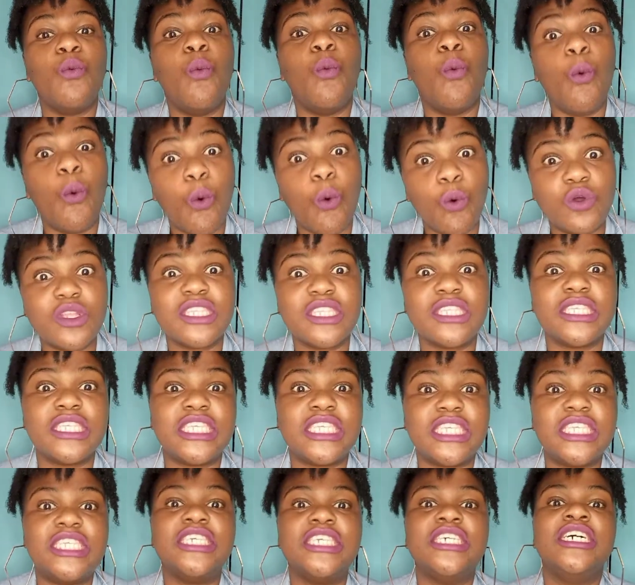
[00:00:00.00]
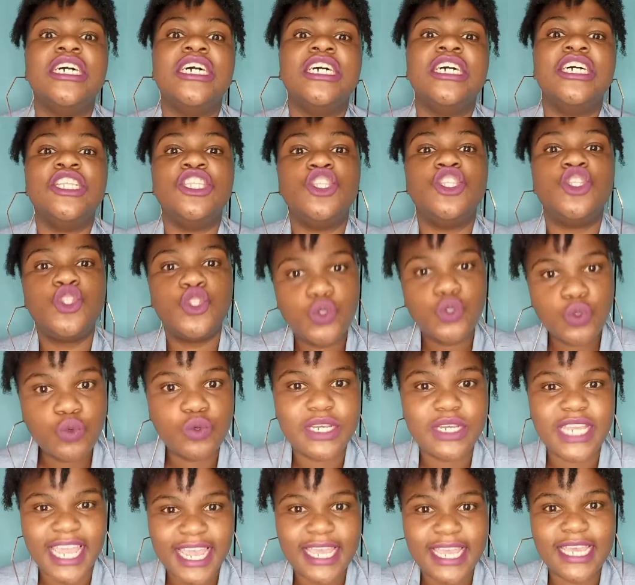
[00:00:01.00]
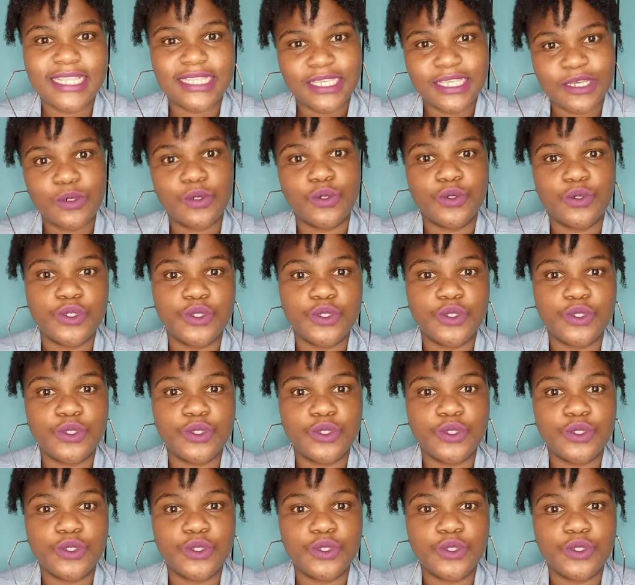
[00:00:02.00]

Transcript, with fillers: wards two decades ago.